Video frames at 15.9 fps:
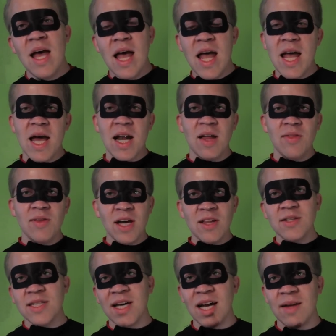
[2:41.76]
And on the
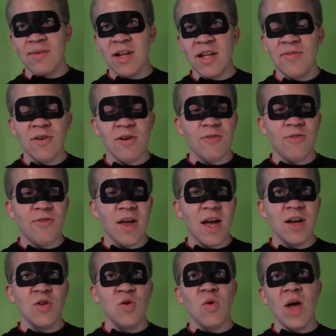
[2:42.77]
other side of it, if you're a
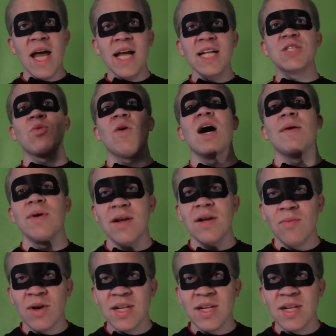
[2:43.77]
fan who hates Robin,